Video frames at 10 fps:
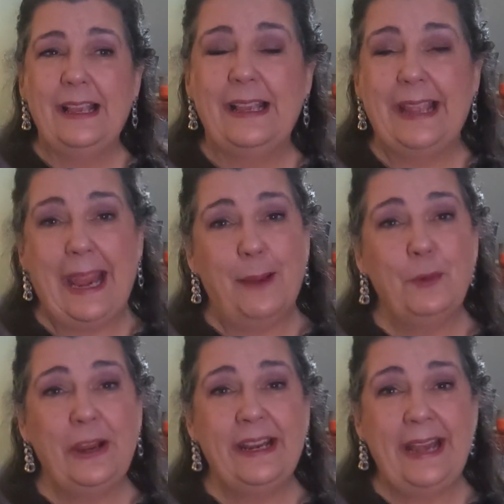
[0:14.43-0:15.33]

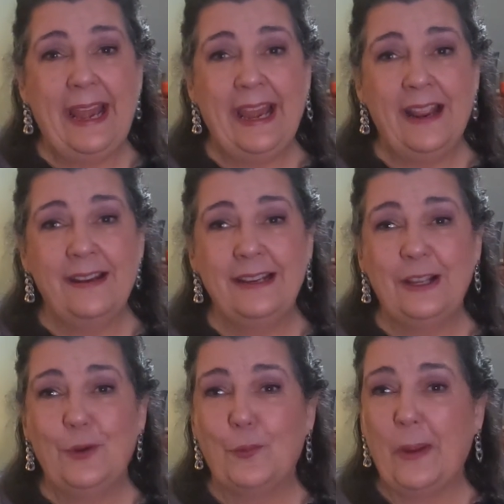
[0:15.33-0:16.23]
Camera in hand,
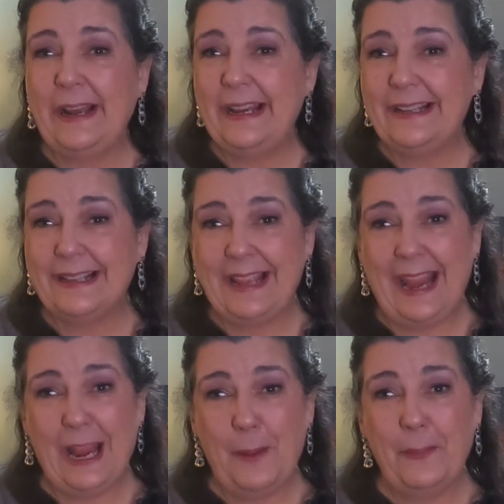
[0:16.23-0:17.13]
ready to
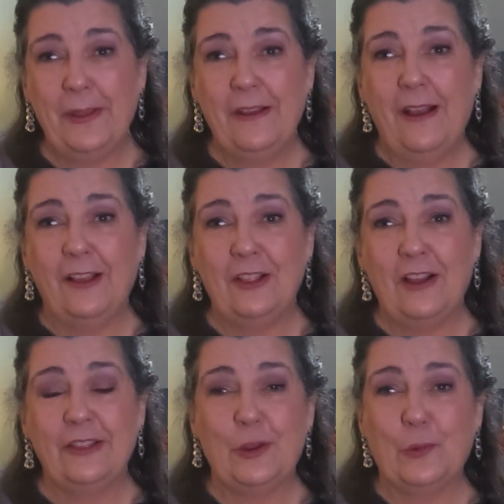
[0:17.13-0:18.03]
camp along
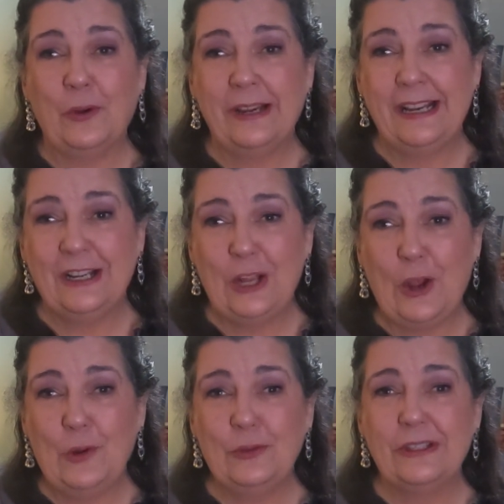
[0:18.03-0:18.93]
the Oregon
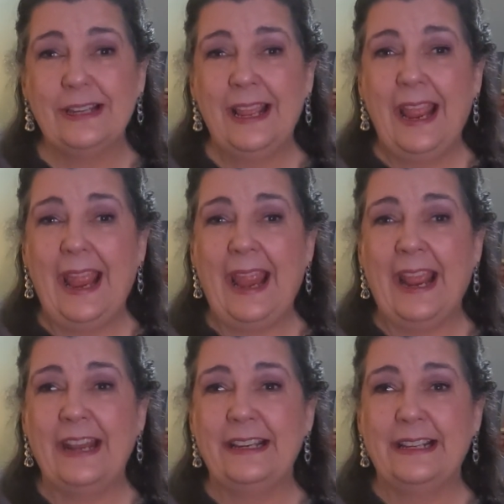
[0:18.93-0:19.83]
coast
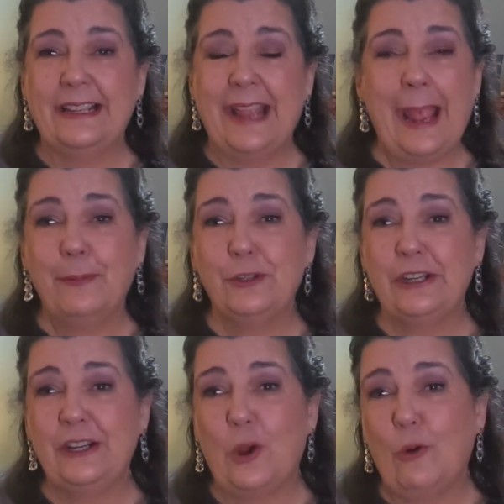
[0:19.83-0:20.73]
and
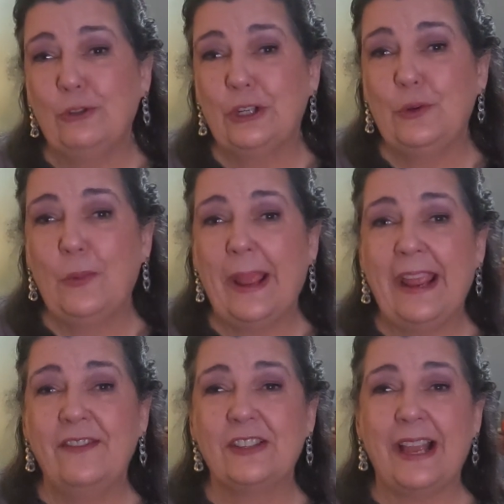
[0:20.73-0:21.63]
capturing ocean
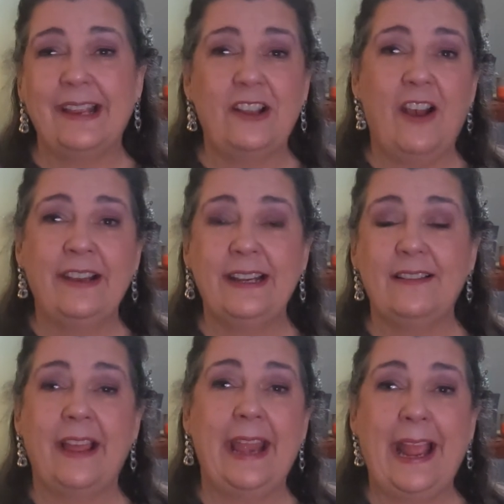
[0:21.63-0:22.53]
waves, iconic
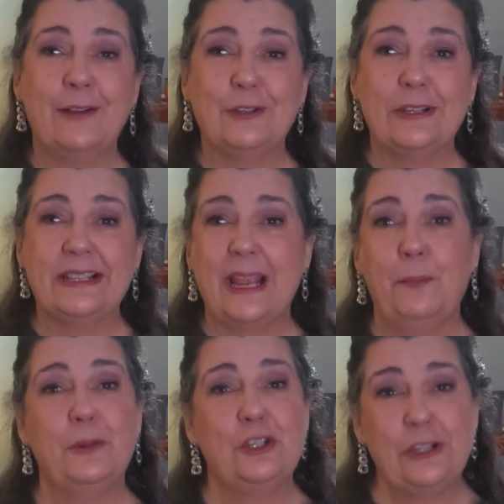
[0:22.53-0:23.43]
lighthouses, and
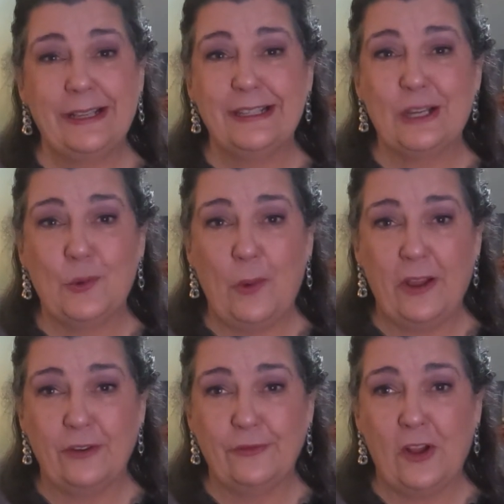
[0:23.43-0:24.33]
majestic
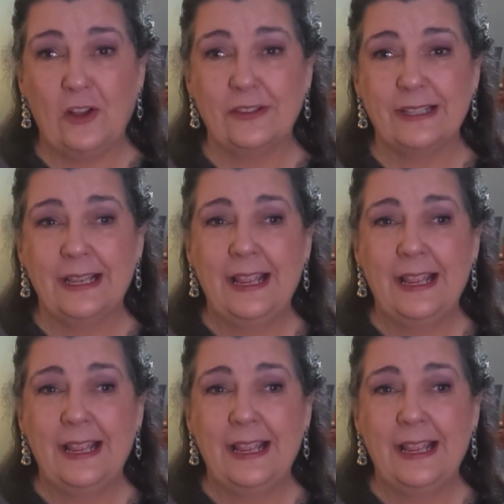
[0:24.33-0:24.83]
waterfalls.